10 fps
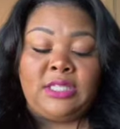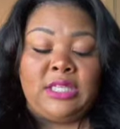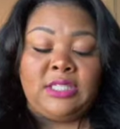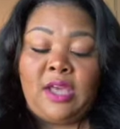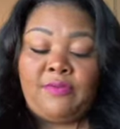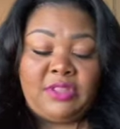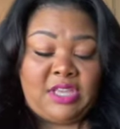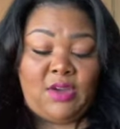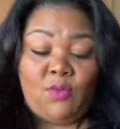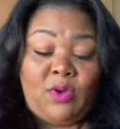is
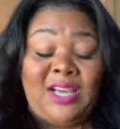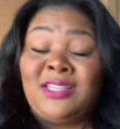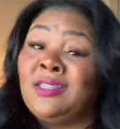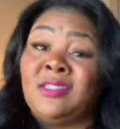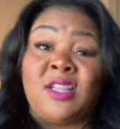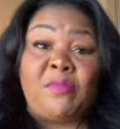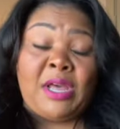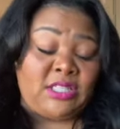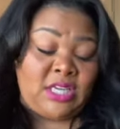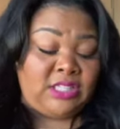everything. When I send stuff
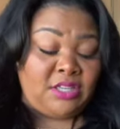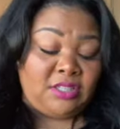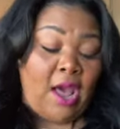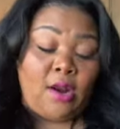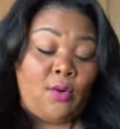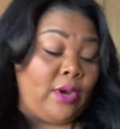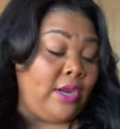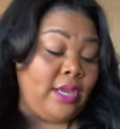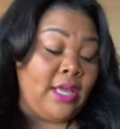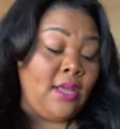back to Asos, I don't
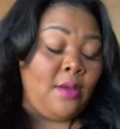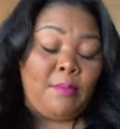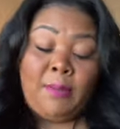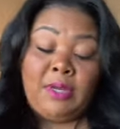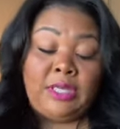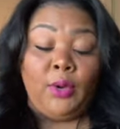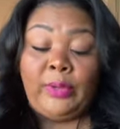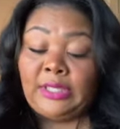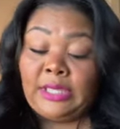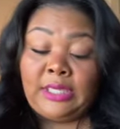worry. My money gonna
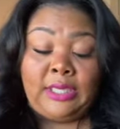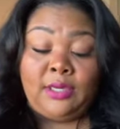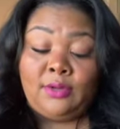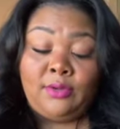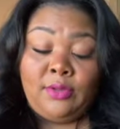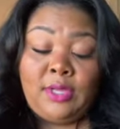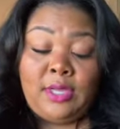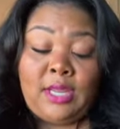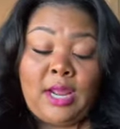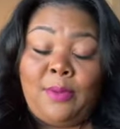hit that account,
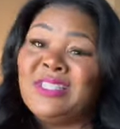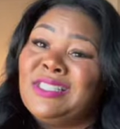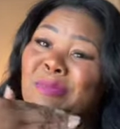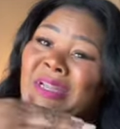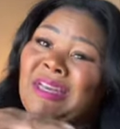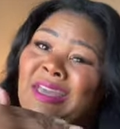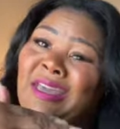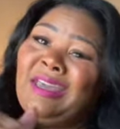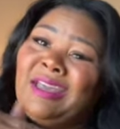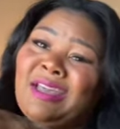and I'ma spin
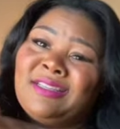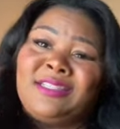it,